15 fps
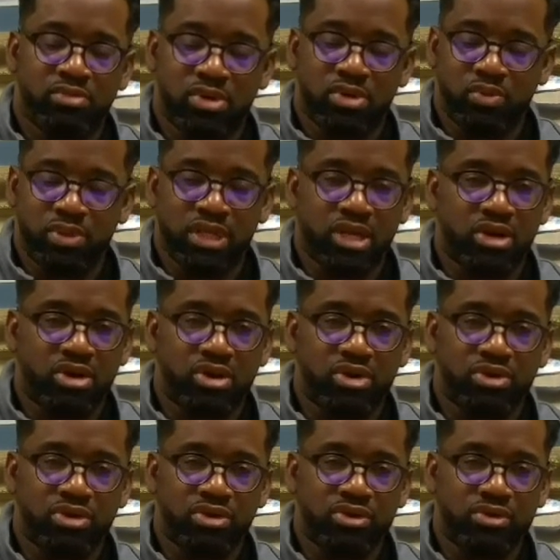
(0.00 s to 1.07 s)
But when they
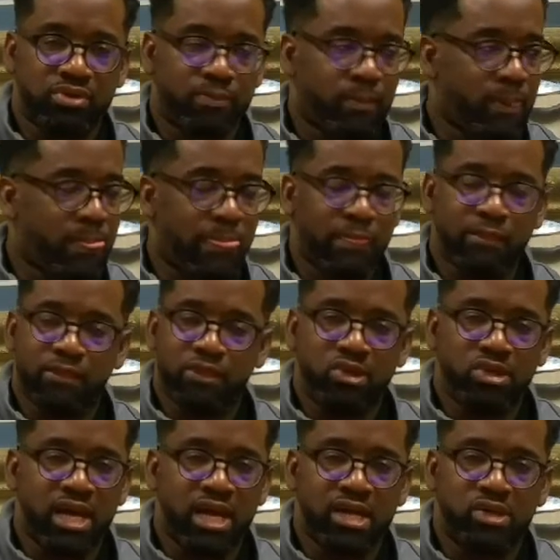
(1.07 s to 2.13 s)
hurt, you're
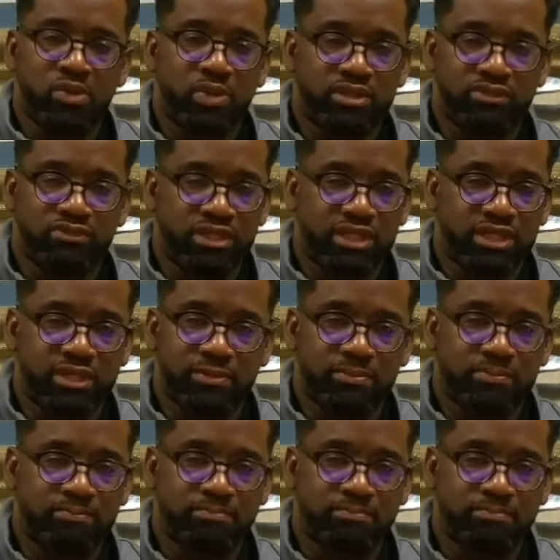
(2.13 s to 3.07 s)
not quick to forget them.